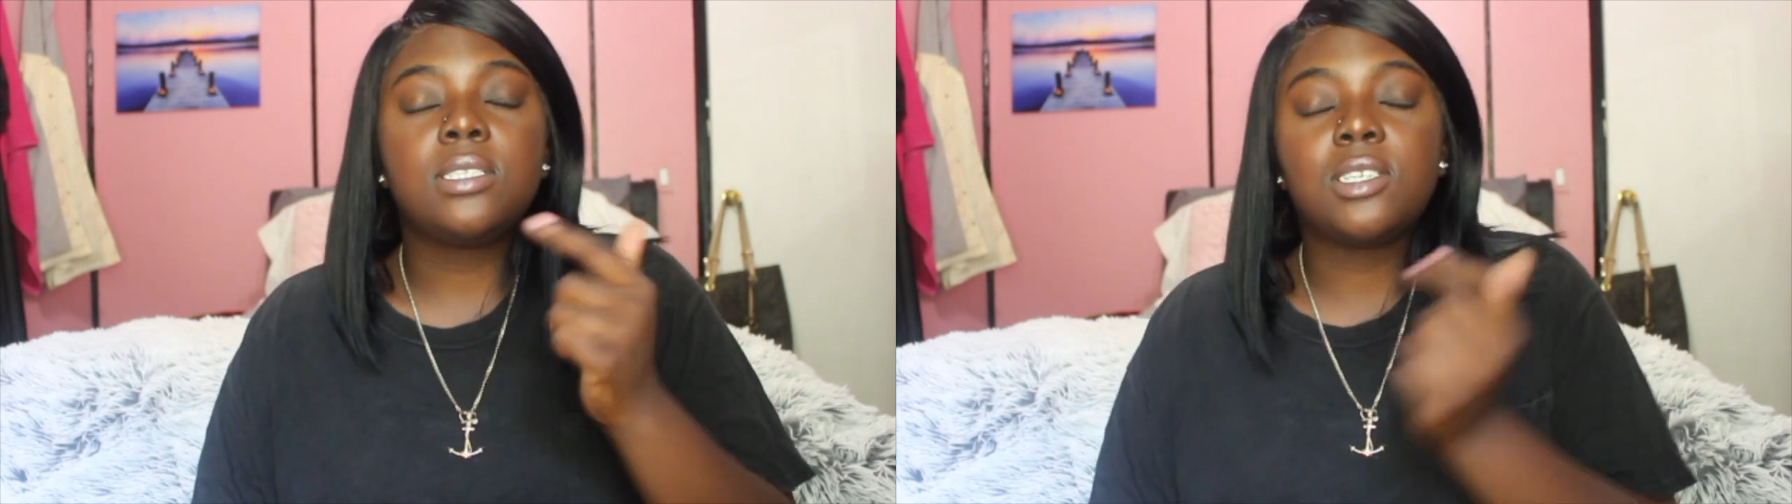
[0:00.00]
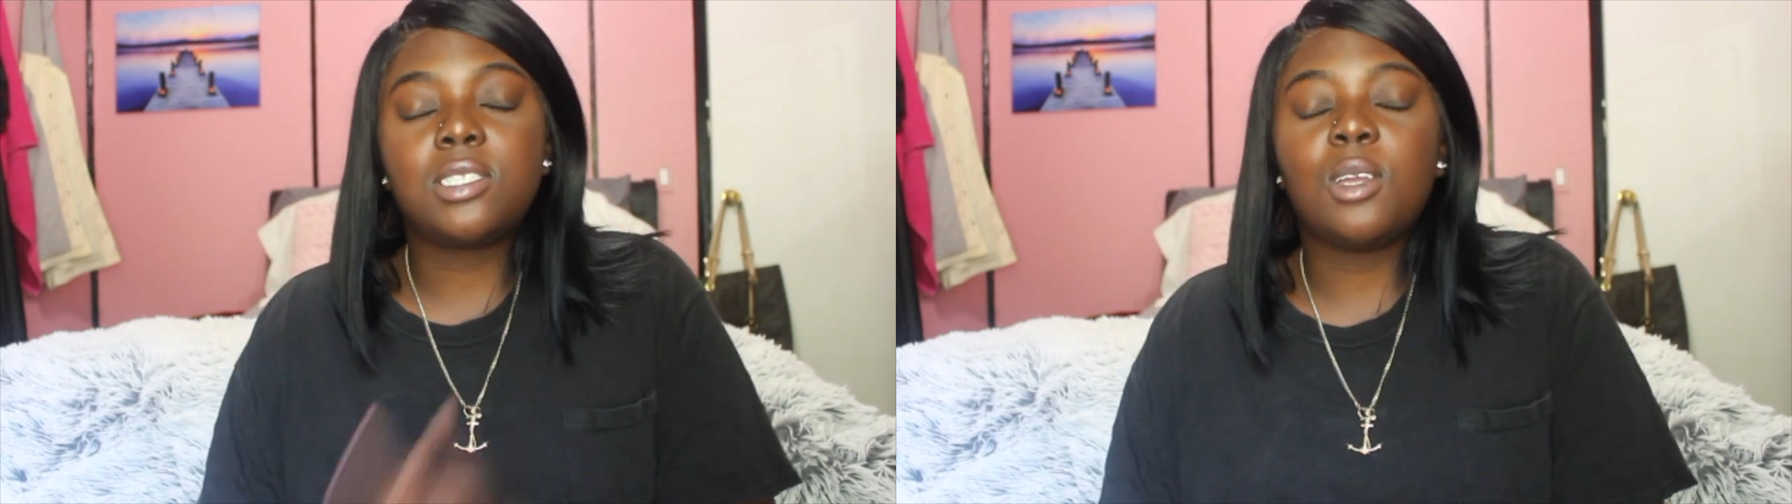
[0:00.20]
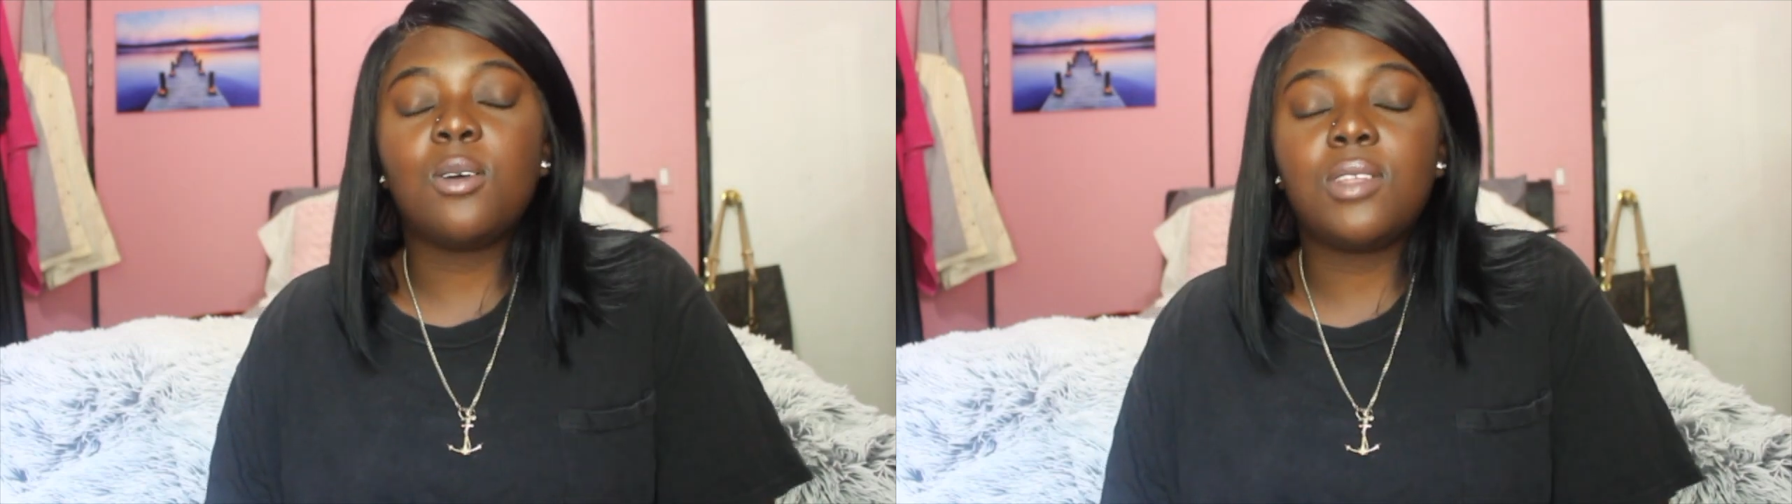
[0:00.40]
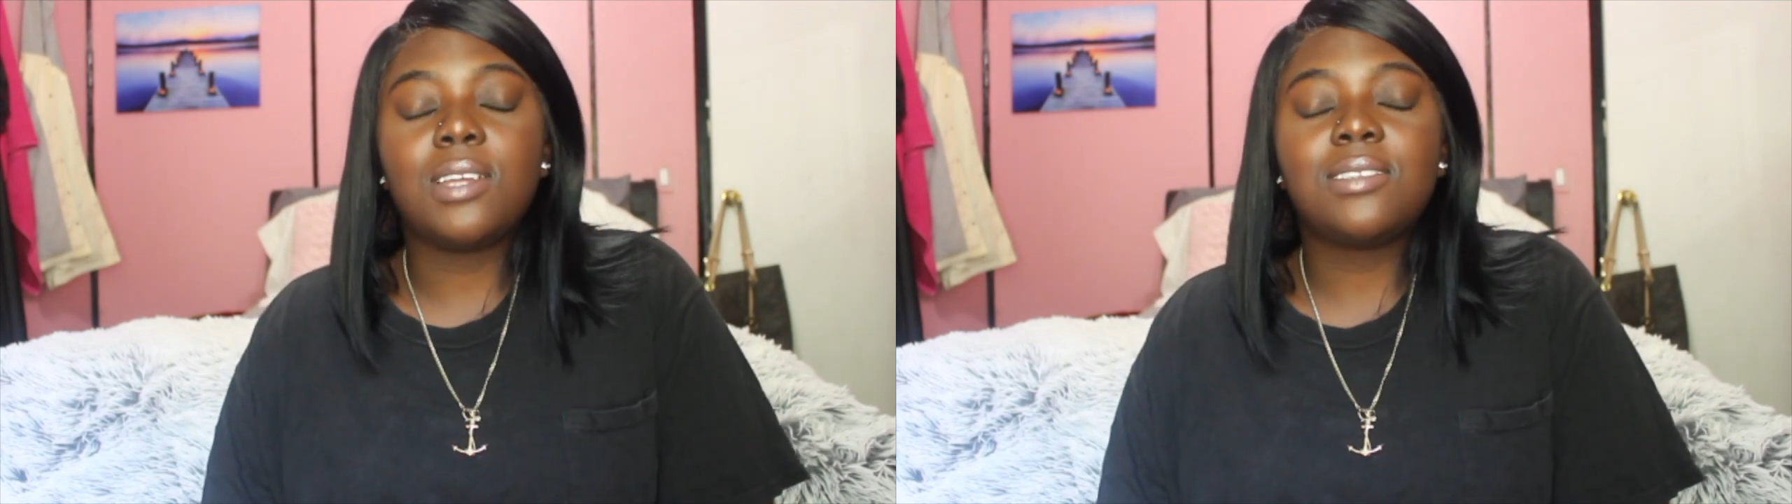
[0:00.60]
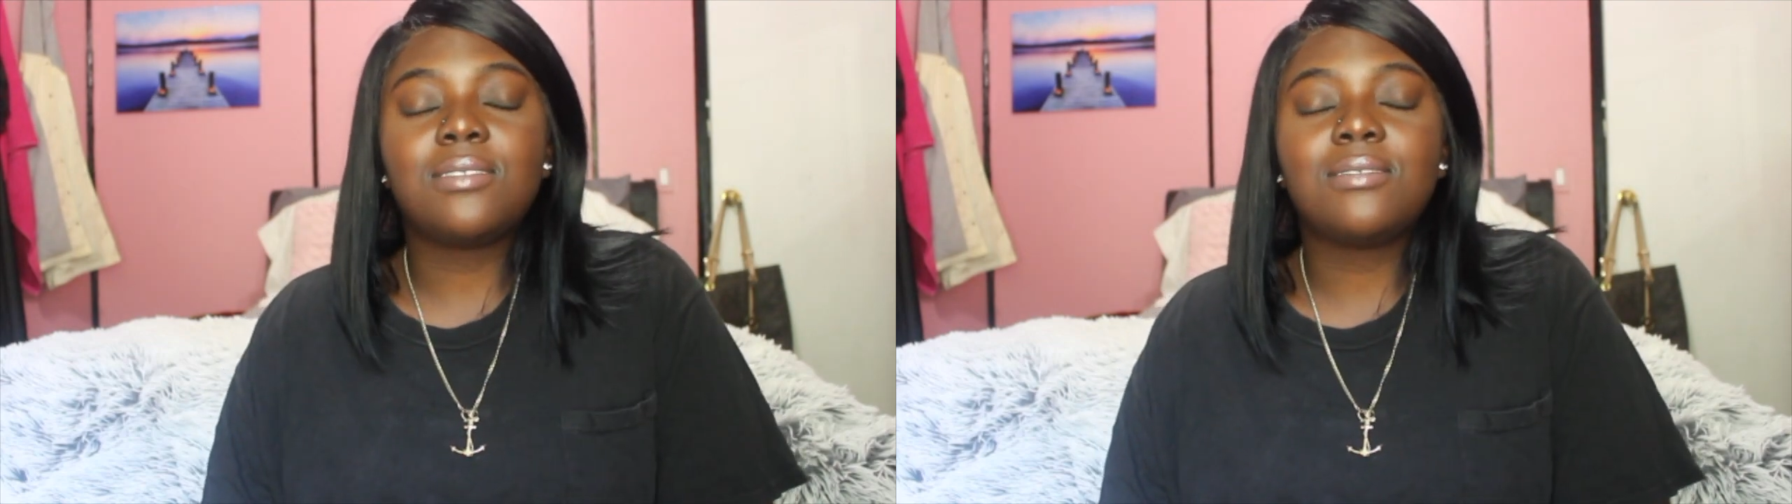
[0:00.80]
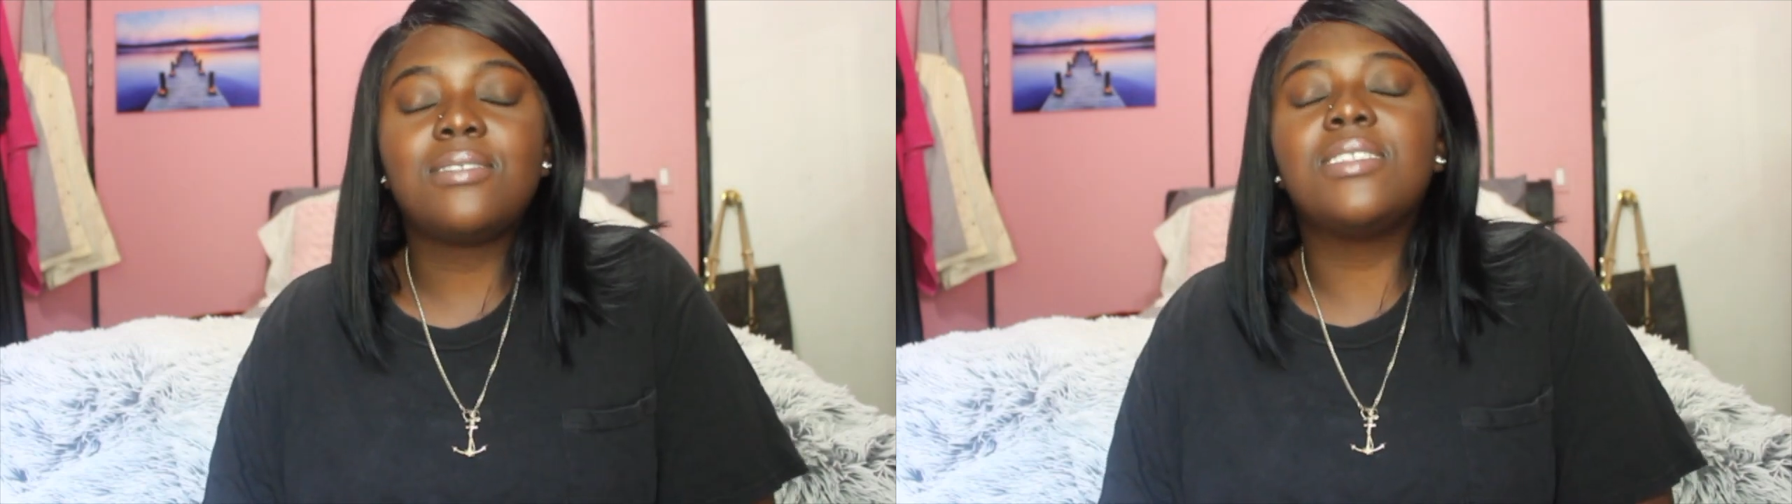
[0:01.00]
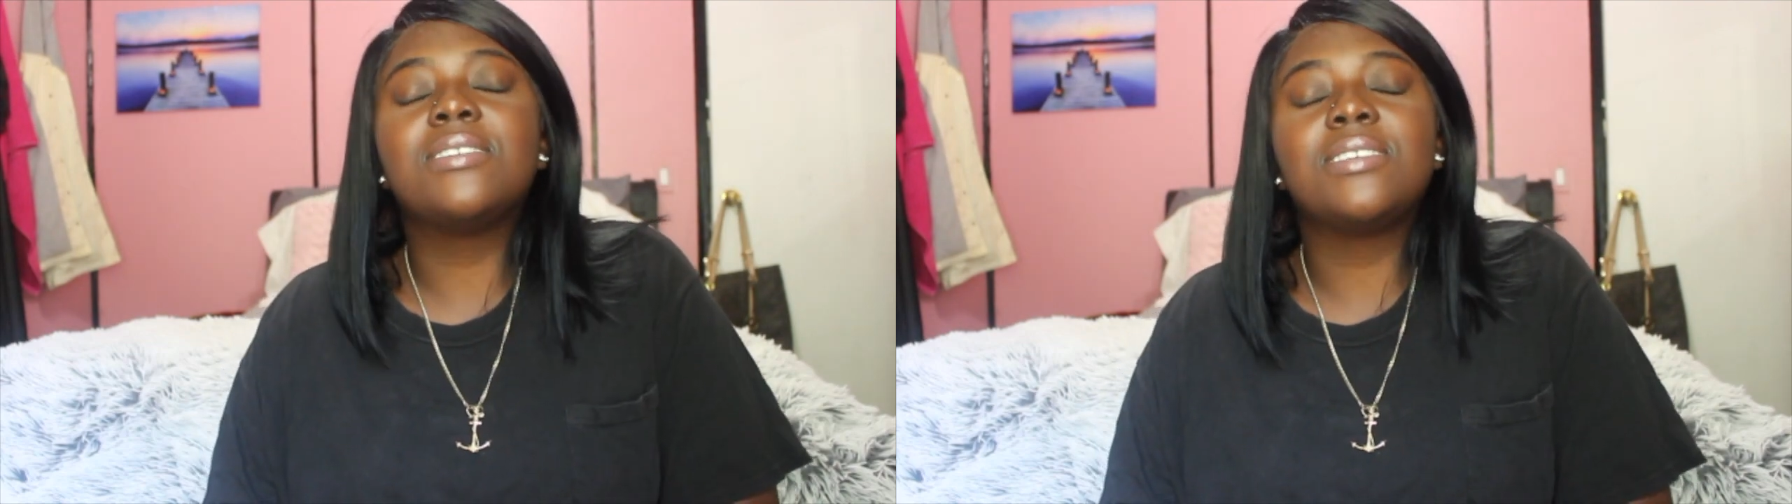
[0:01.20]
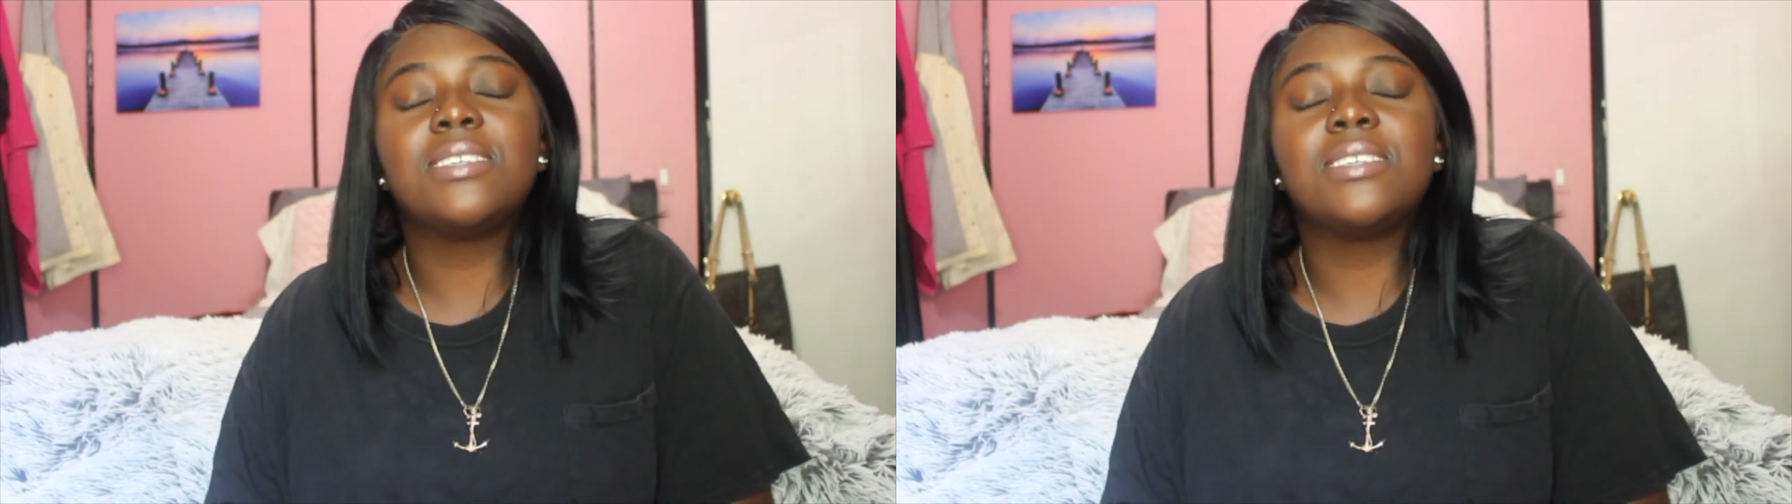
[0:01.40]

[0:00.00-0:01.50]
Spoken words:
Just know that this